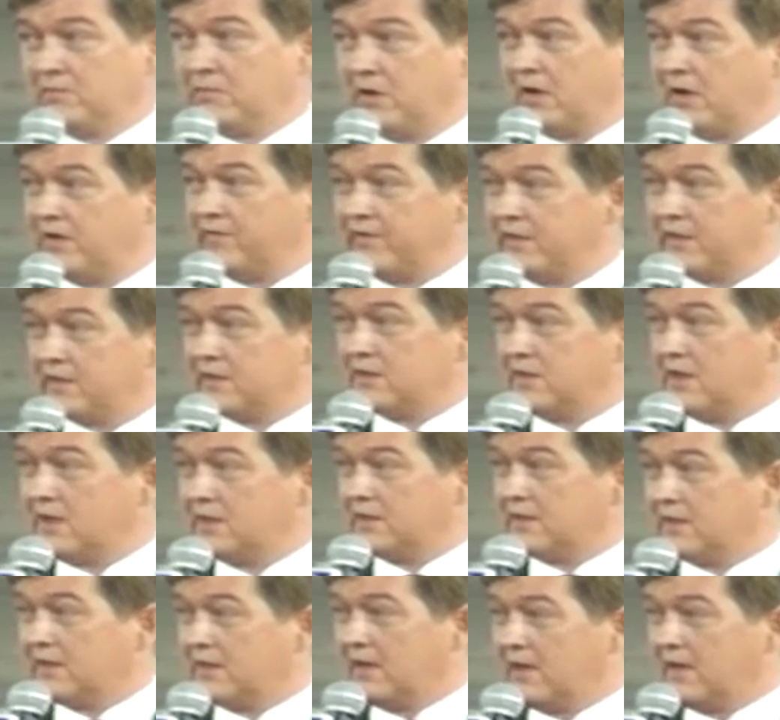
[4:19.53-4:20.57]
Poverty is
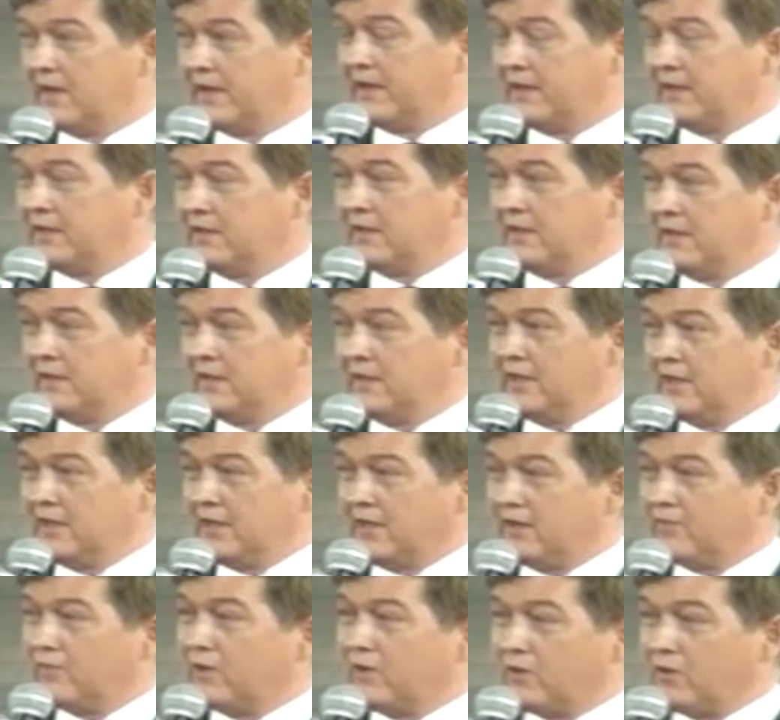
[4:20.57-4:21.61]
not declining.
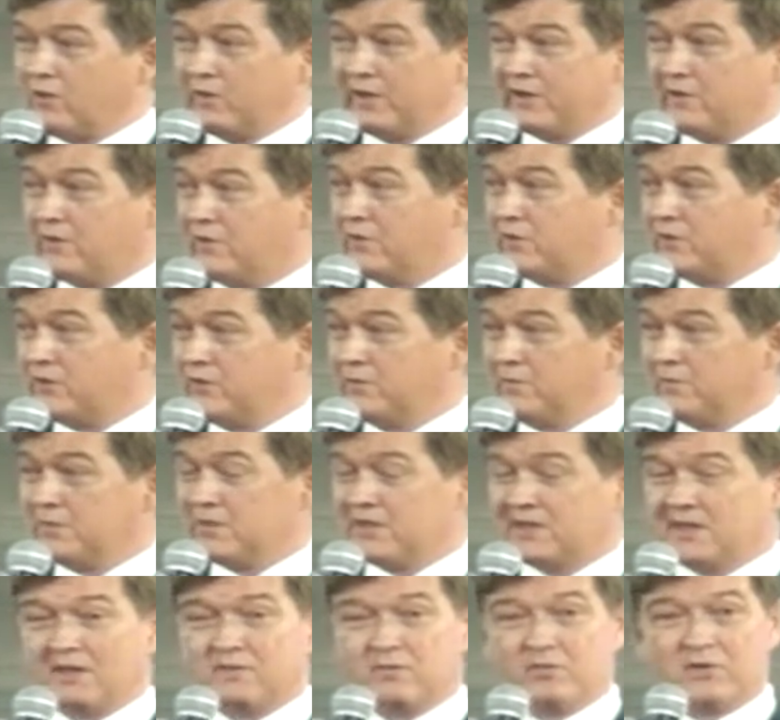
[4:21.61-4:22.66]
If we've only grown
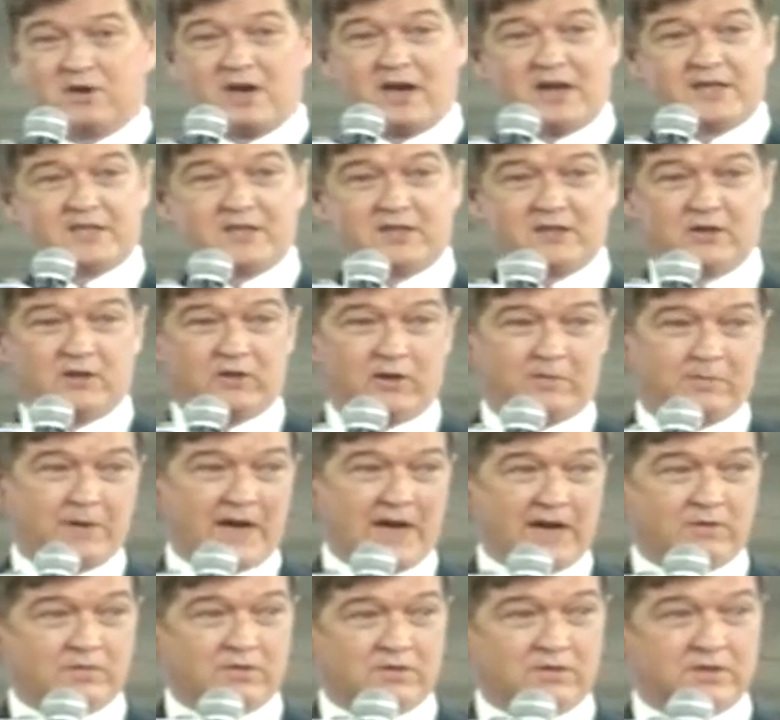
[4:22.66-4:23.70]
2%, we're actually going
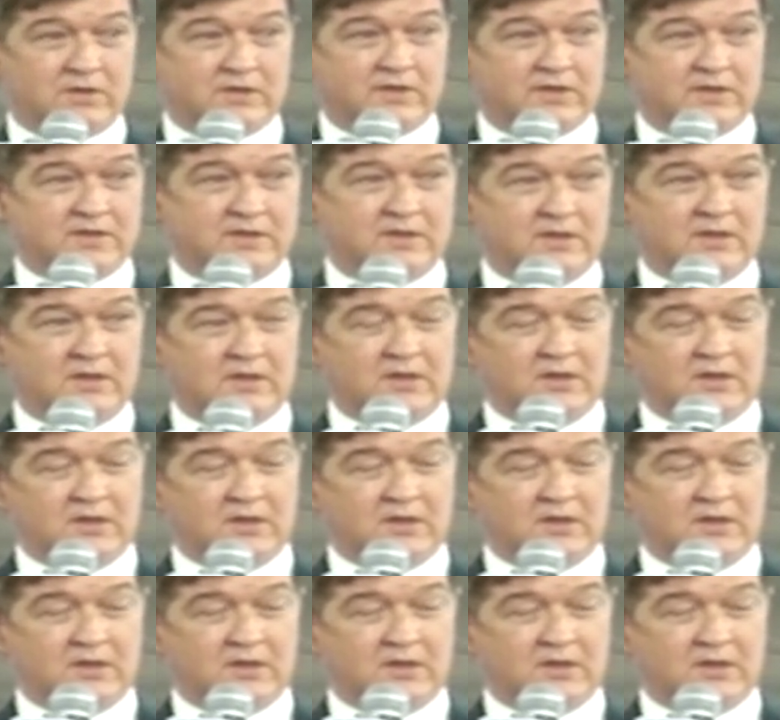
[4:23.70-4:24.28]
backwards.